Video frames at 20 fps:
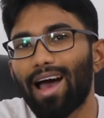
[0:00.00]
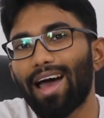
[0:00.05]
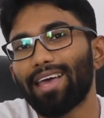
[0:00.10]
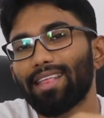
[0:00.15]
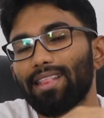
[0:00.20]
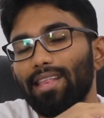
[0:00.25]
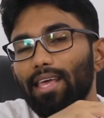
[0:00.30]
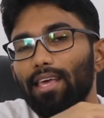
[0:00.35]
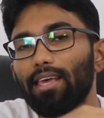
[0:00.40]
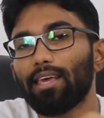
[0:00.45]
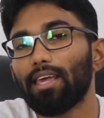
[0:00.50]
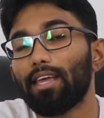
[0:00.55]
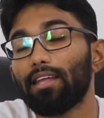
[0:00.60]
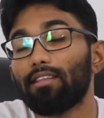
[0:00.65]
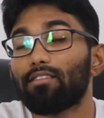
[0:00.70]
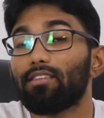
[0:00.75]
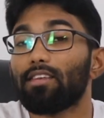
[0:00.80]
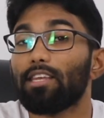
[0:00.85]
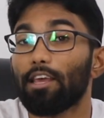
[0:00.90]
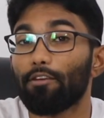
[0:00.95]
I think
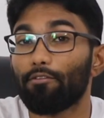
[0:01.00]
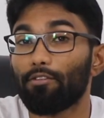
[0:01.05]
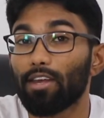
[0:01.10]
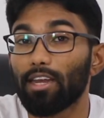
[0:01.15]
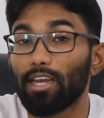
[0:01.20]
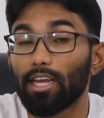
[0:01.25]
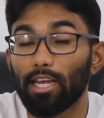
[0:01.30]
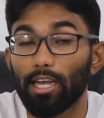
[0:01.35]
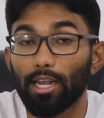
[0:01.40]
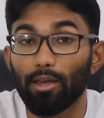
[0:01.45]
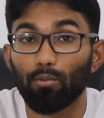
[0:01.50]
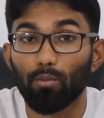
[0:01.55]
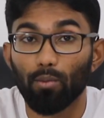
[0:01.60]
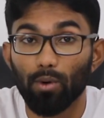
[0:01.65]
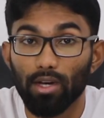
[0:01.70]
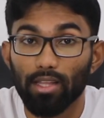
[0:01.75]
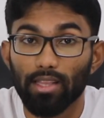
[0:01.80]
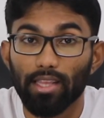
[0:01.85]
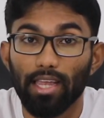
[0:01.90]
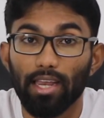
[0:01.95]
it's definitely
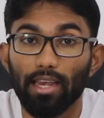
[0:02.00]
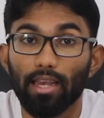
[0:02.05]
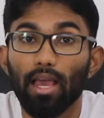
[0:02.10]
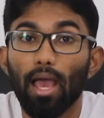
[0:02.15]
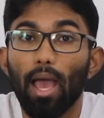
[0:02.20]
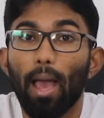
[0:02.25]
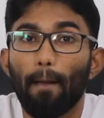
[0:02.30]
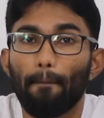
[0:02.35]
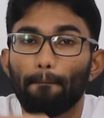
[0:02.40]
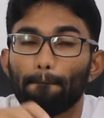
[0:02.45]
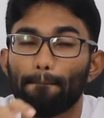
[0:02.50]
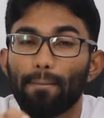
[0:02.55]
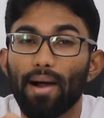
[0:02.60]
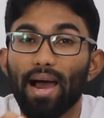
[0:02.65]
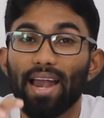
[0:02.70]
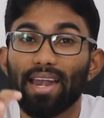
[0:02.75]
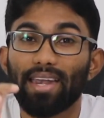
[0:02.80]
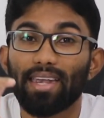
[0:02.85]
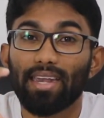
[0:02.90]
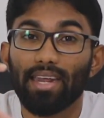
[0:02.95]
worth it.
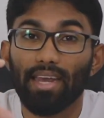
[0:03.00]
But